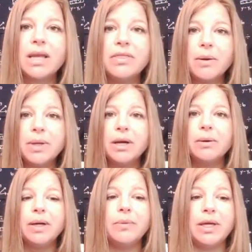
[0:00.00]
Then we know
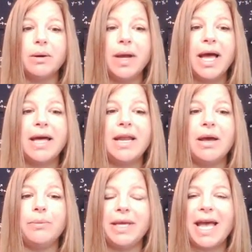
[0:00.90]
what we go ahead
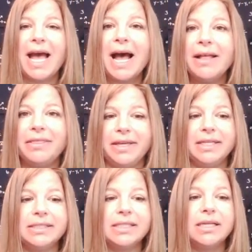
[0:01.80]
and we add
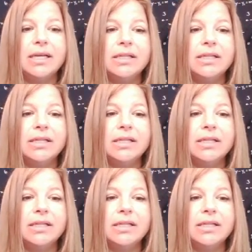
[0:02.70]
these.